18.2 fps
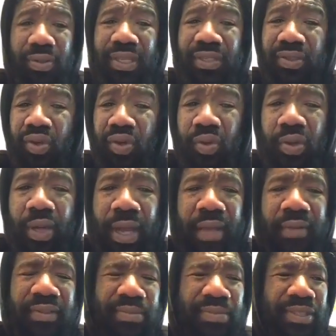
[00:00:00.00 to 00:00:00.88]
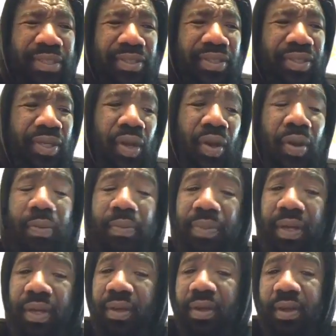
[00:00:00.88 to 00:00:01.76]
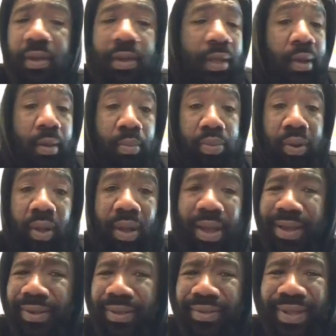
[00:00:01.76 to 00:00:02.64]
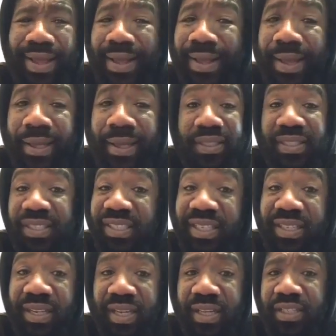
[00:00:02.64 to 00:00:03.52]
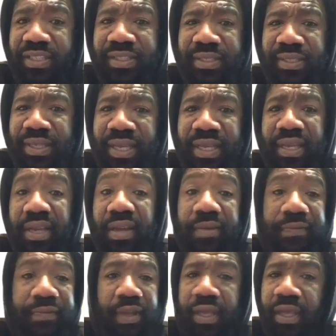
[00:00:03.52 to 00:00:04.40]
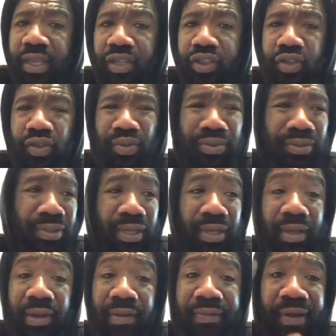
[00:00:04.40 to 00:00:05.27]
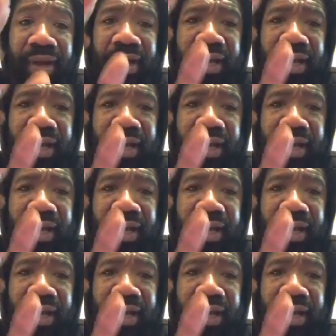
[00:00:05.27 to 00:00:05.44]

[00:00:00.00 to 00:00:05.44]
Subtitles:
That's cool to have some concern, but, bro, I to see niggas stick up for issues for